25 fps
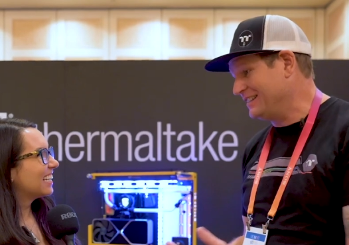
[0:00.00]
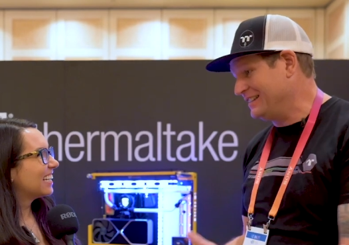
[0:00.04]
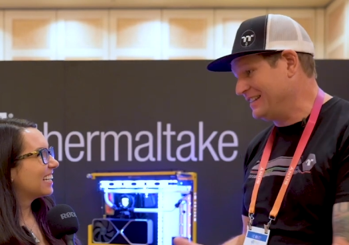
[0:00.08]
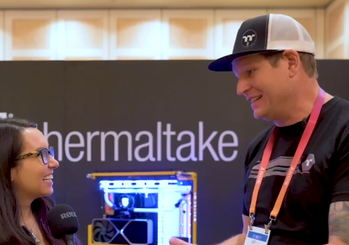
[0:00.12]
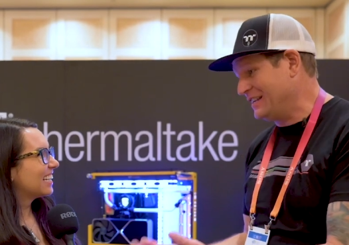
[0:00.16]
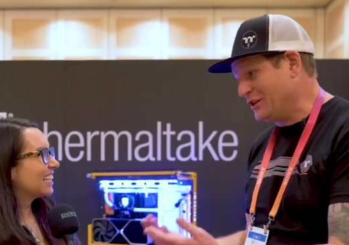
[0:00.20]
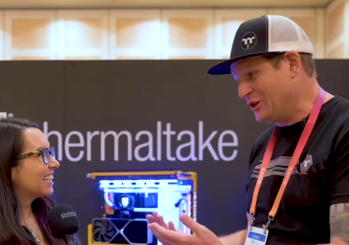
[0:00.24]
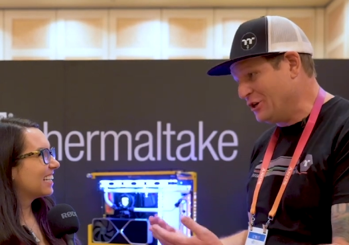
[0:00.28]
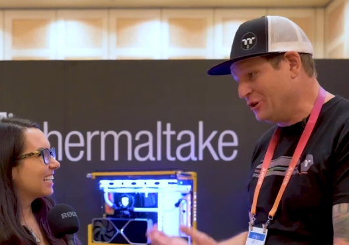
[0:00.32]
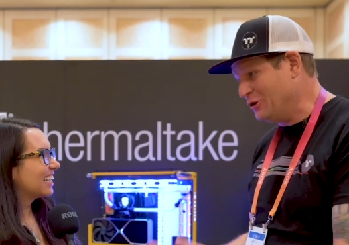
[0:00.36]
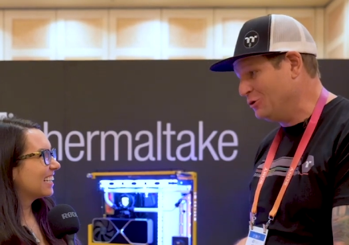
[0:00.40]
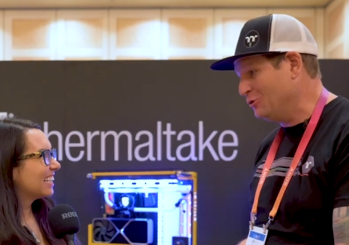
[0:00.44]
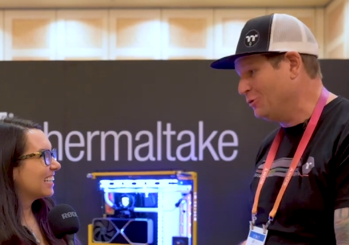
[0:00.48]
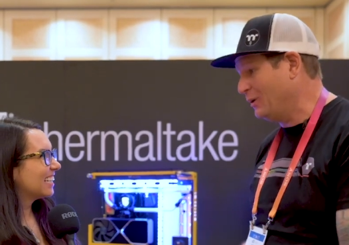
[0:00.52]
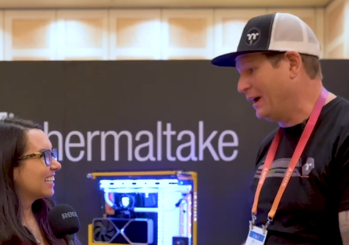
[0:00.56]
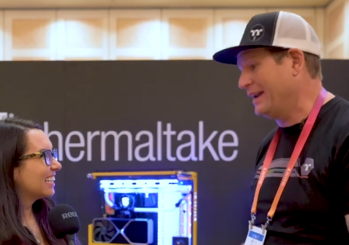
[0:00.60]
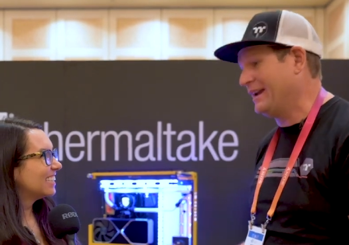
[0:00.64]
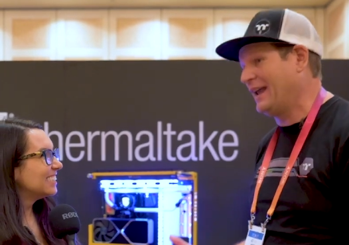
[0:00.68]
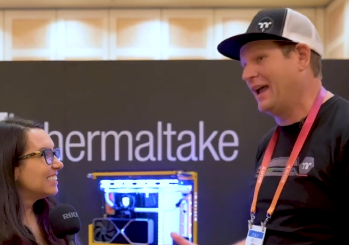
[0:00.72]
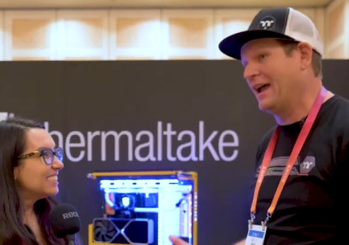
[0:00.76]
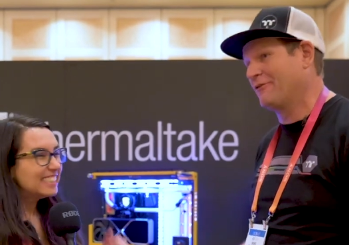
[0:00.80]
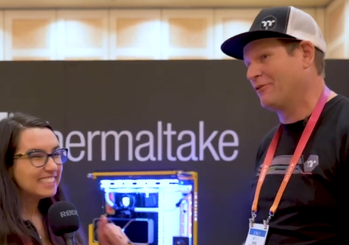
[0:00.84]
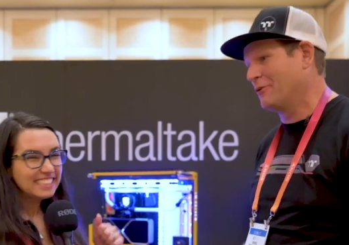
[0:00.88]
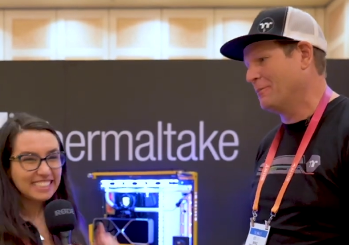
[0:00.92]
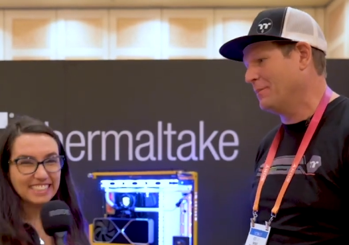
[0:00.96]
Speaker 1: see you
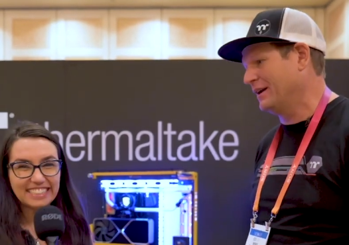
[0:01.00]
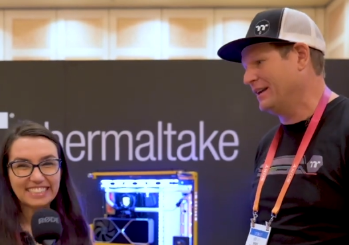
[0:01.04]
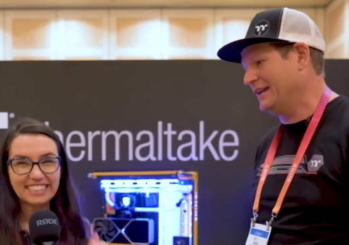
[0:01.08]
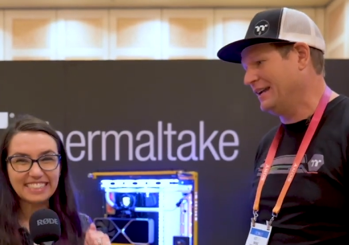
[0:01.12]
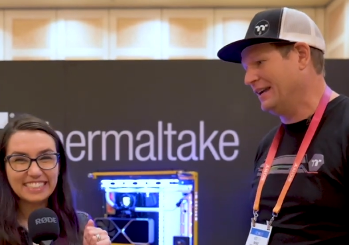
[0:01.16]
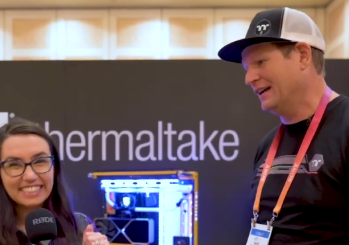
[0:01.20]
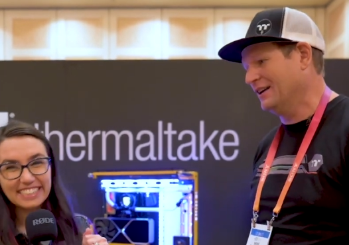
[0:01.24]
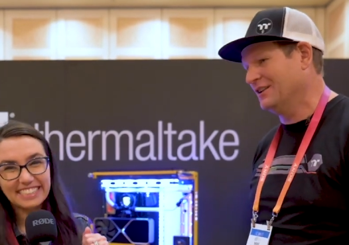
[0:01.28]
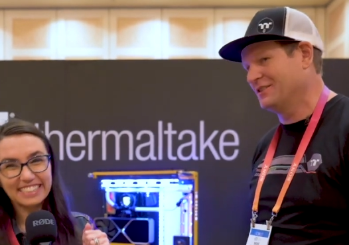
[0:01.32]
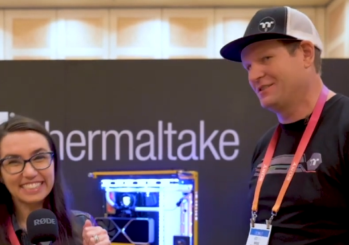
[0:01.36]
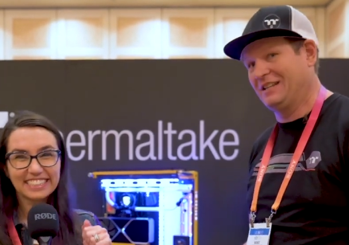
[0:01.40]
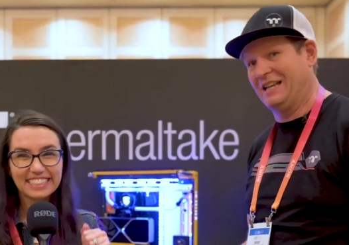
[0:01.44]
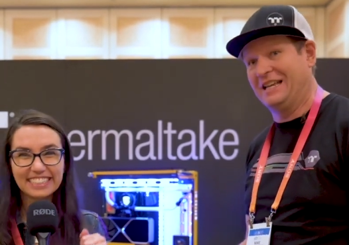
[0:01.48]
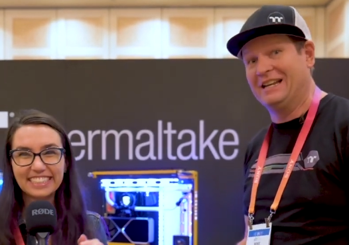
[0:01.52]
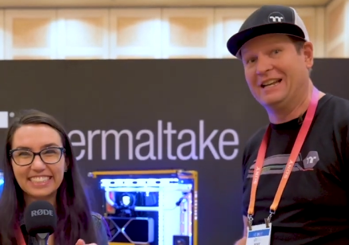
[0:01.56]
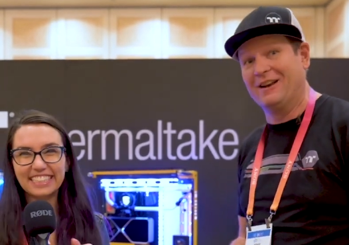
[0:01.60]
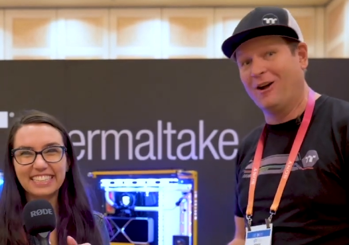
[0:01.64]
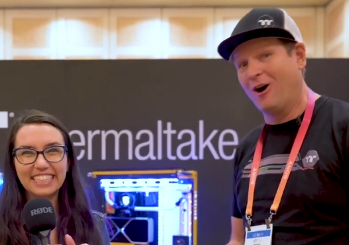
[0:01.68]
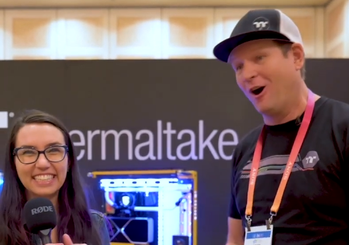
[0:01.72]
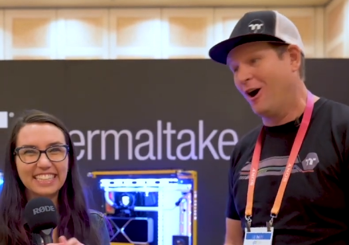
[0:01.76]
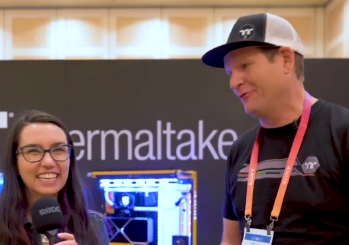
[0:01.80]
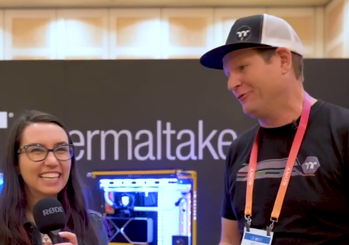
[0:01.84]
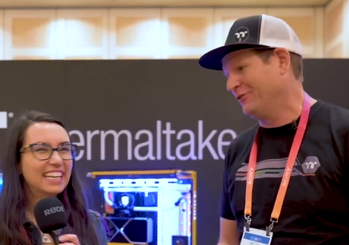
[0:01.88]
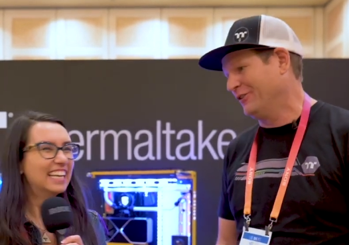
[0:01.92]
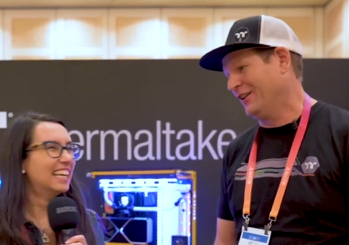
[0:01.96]
and everybody else in an
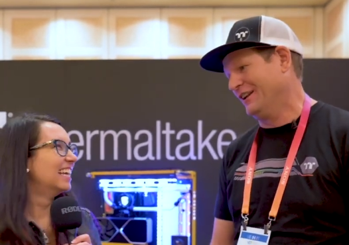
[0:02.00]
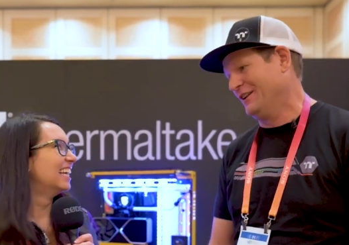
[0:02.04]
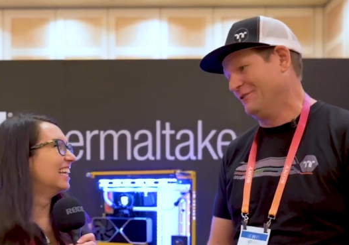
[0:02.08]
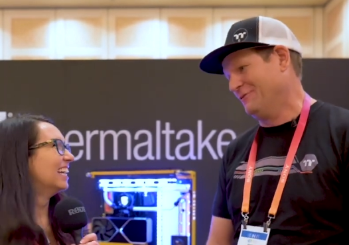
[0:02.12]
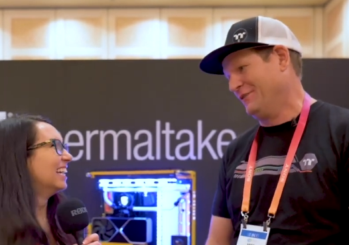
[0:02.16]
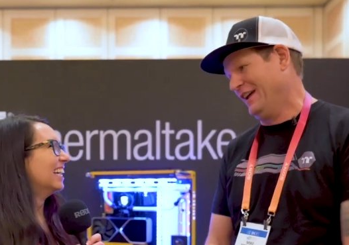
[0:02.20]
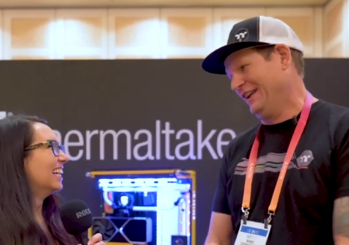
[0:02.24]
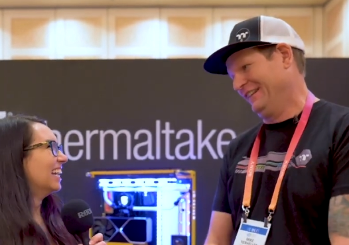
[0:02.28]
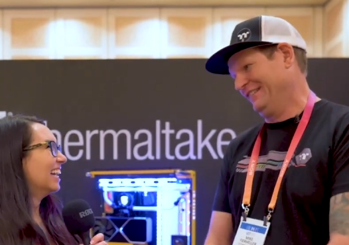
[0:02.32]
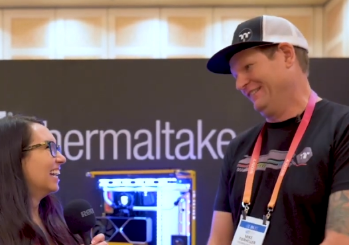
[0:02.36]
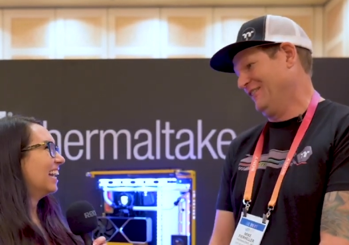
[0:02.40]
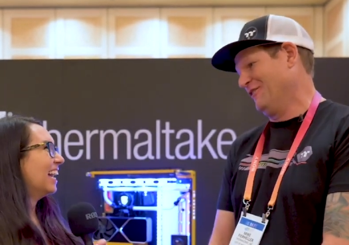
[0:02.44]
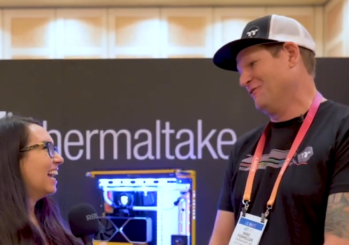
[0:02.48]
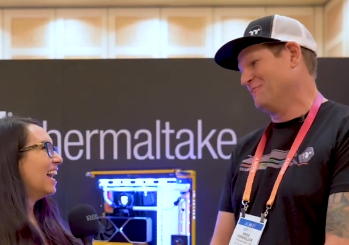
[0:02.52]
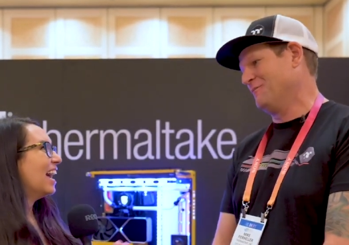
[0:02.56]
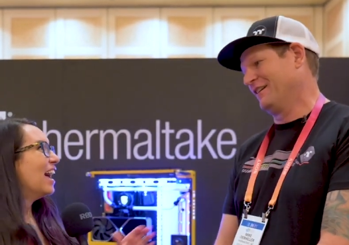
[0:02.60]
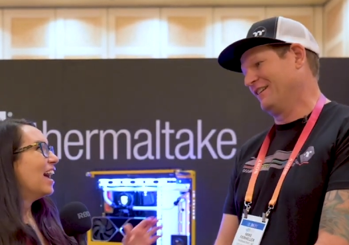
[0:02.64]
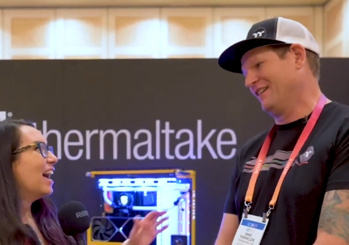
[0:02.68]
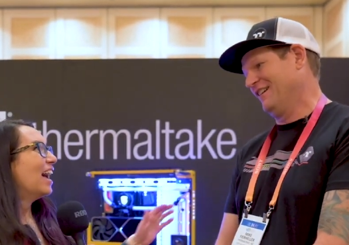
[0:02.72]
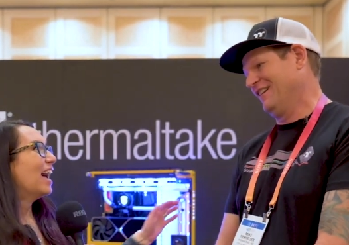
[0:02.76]
offline event. Oh my